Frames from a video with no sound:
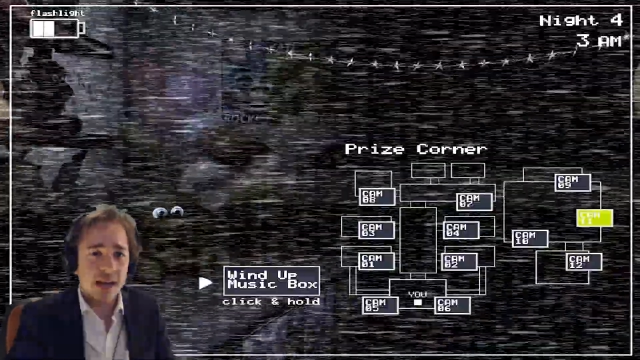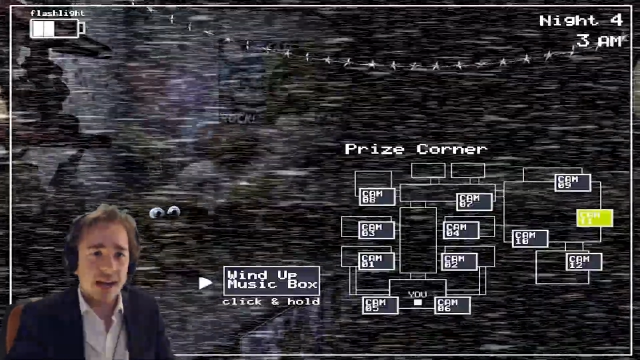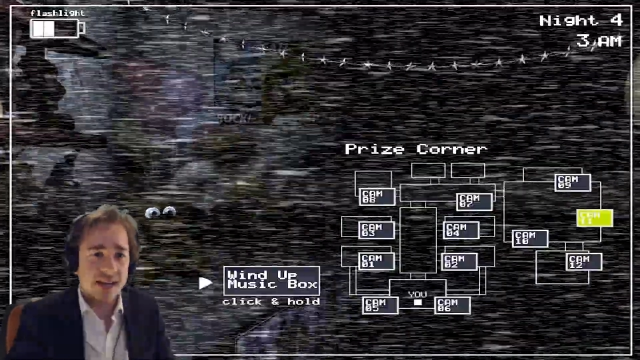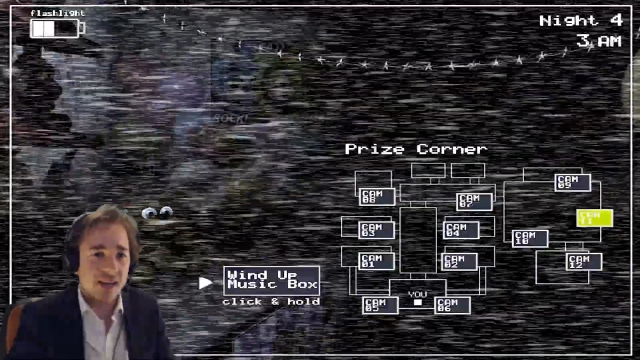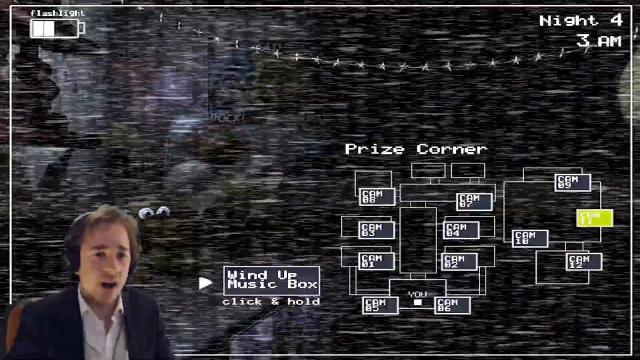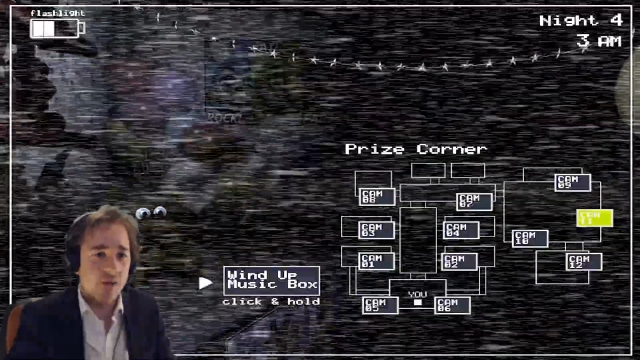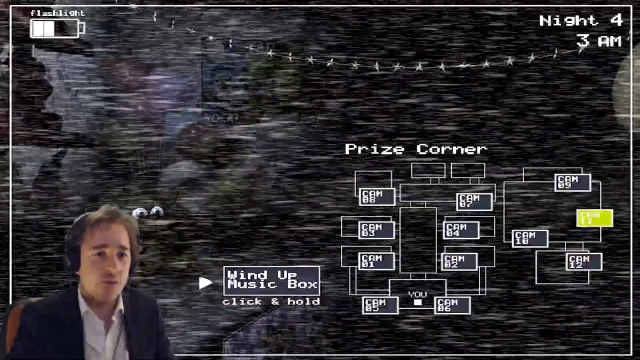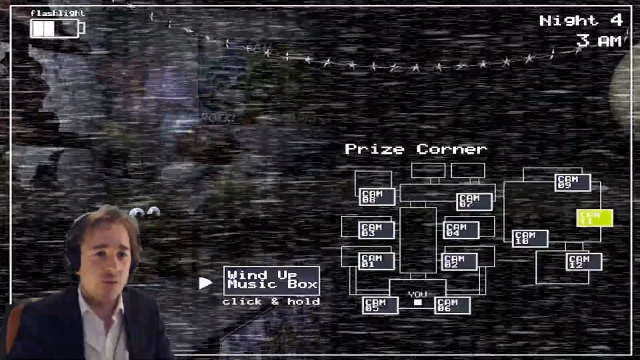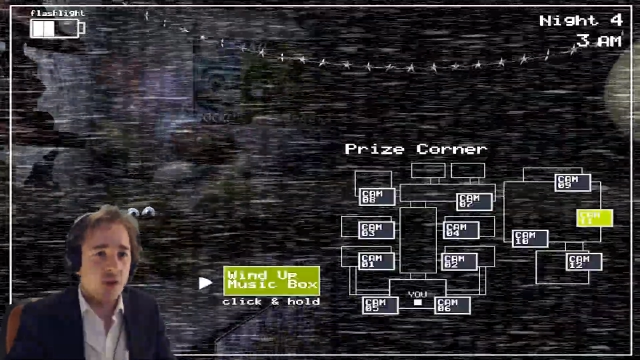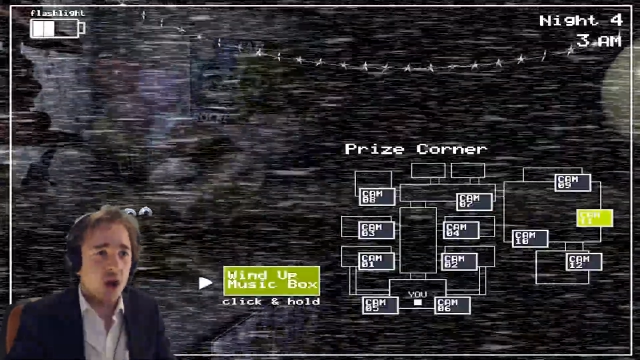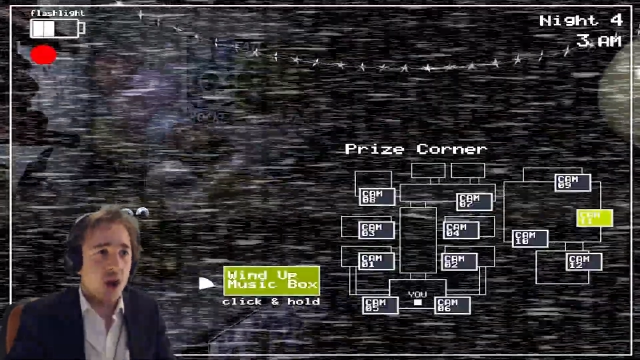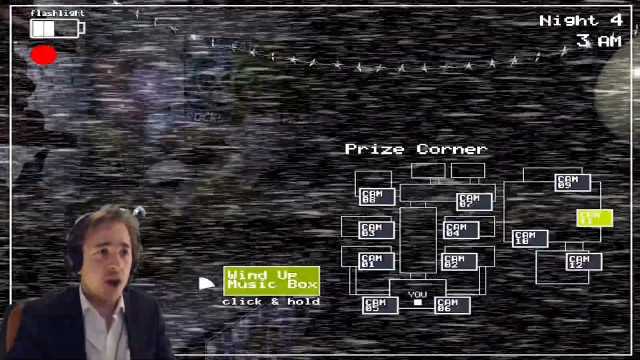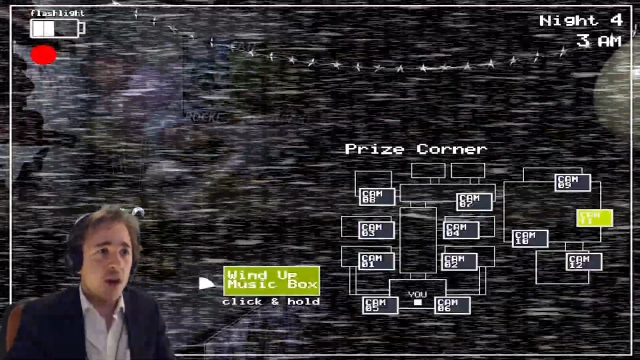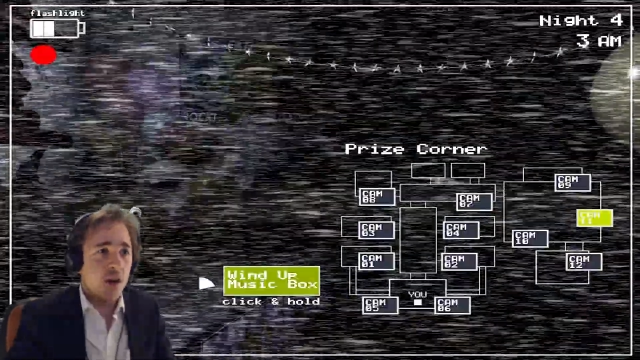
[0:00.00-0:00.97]
kicked off!
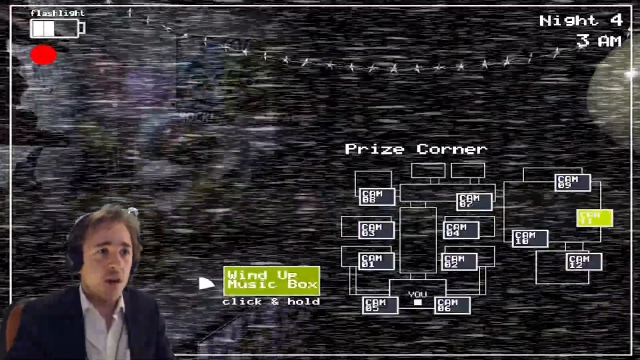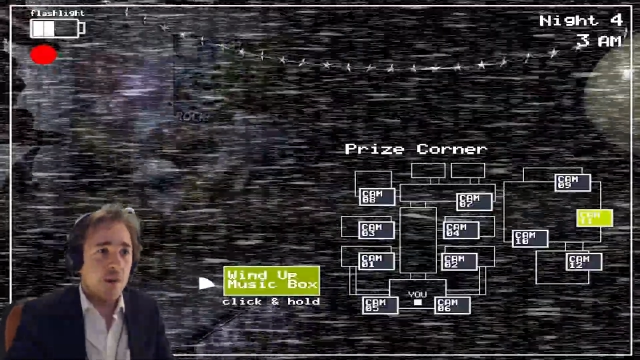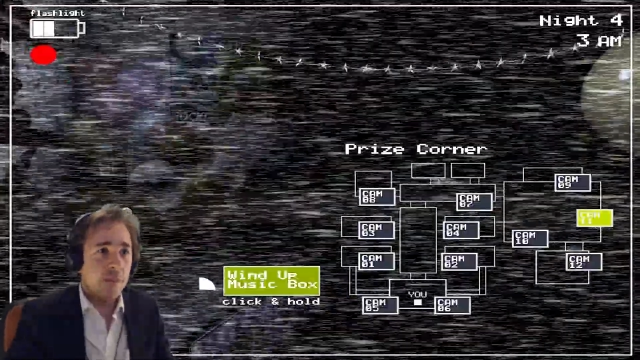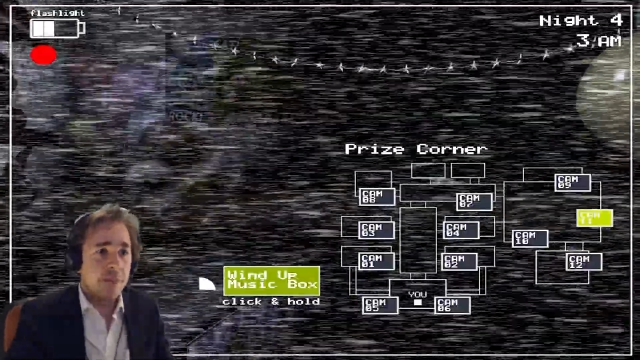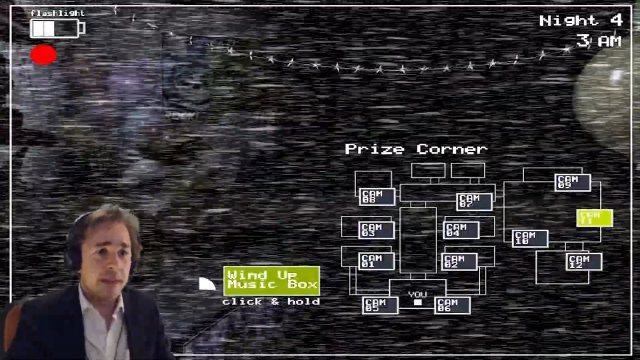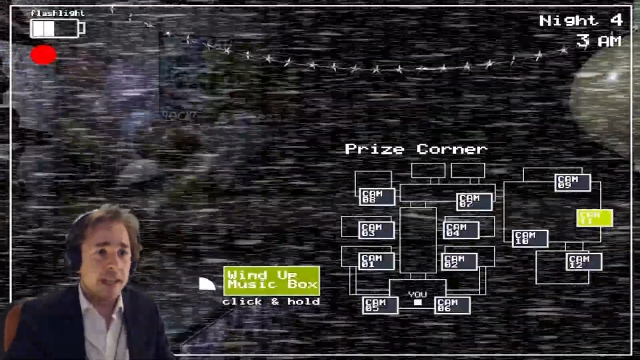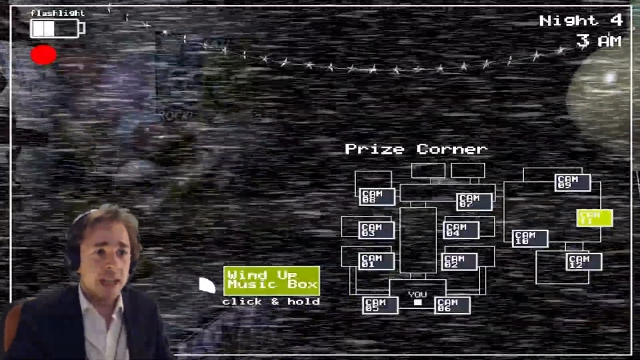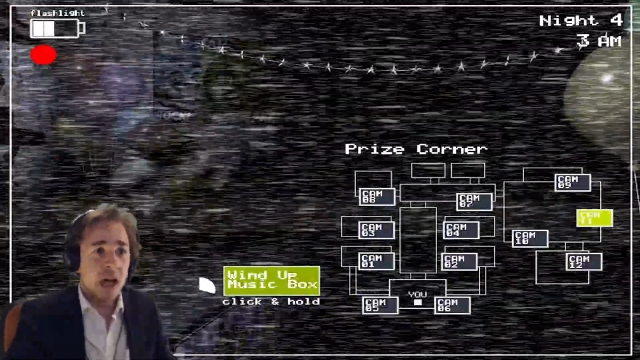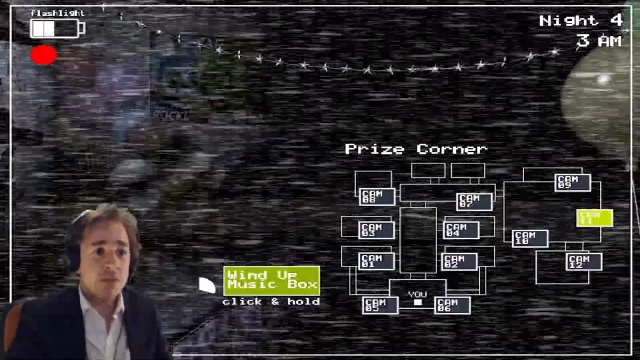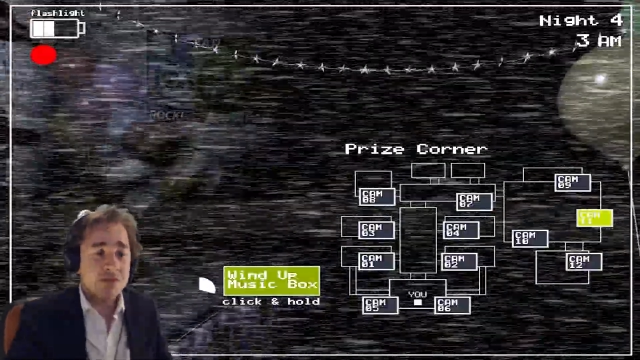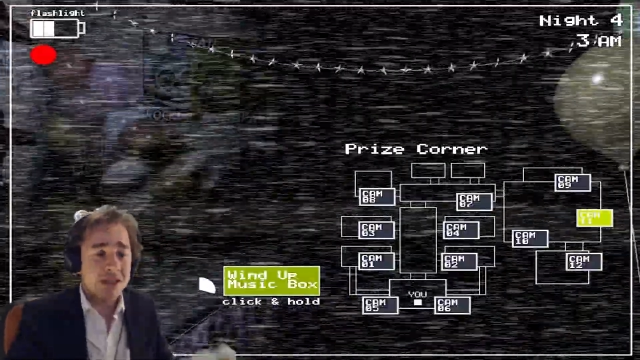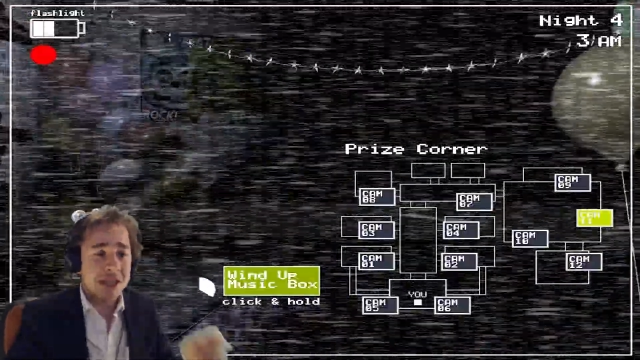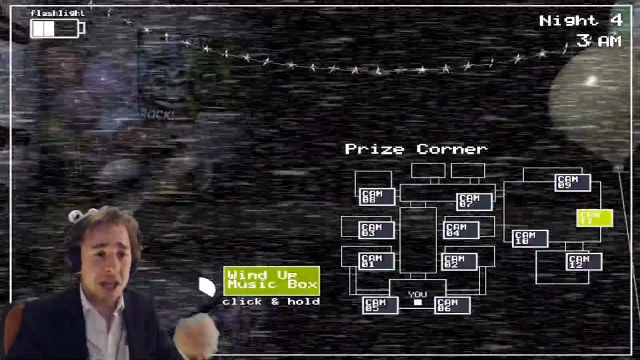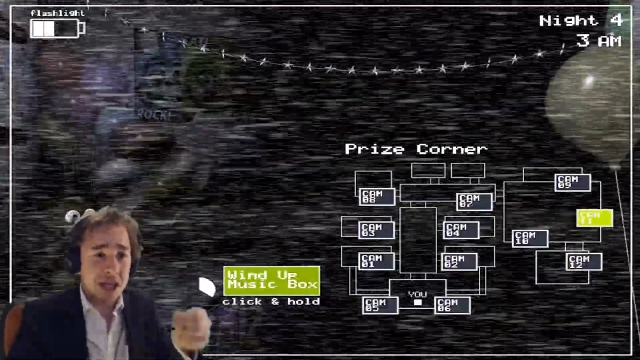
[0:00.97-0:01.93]

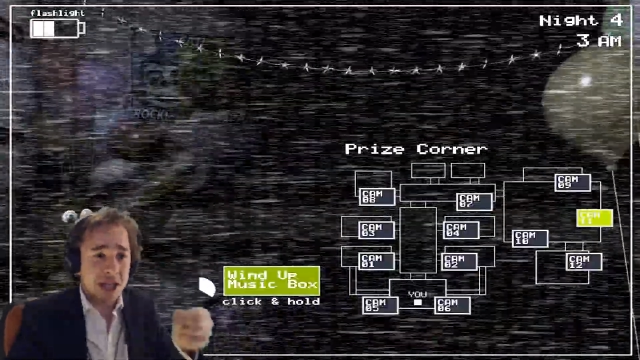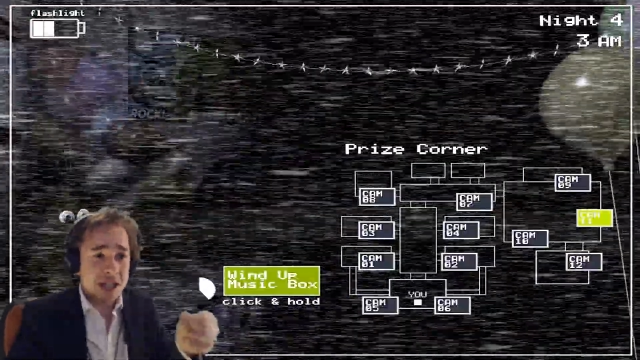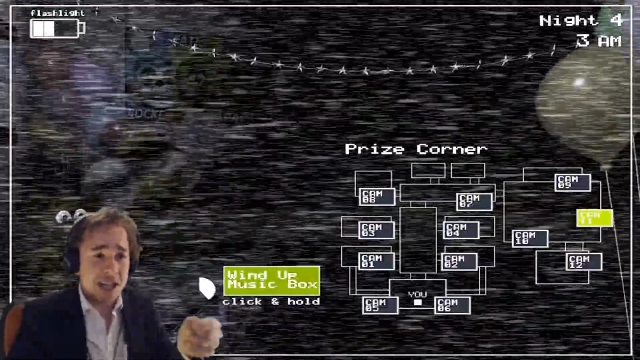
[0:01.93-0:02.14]
Just,